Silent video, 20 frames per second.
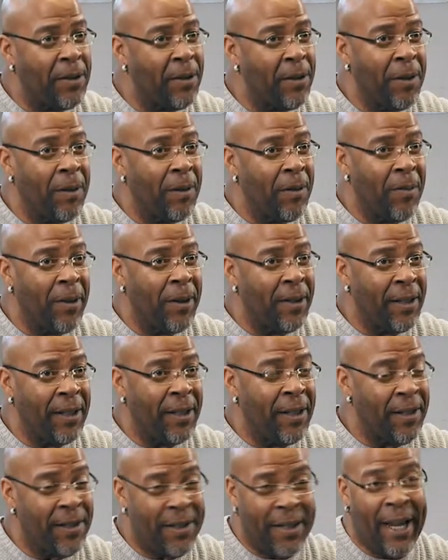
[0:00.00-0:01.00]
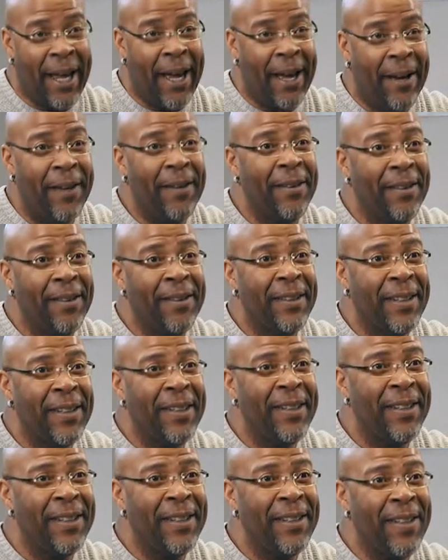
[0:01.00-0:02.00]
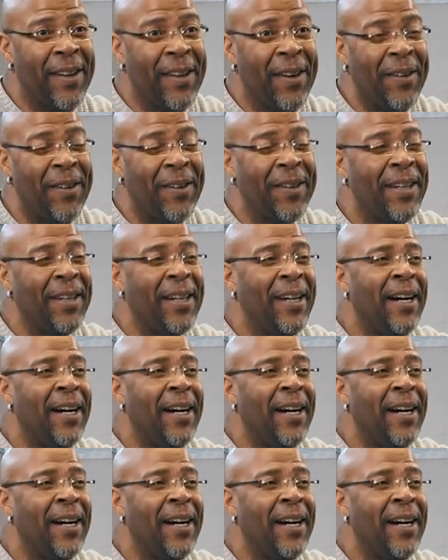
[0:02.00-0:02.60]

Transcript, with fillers: to what it is now, you know.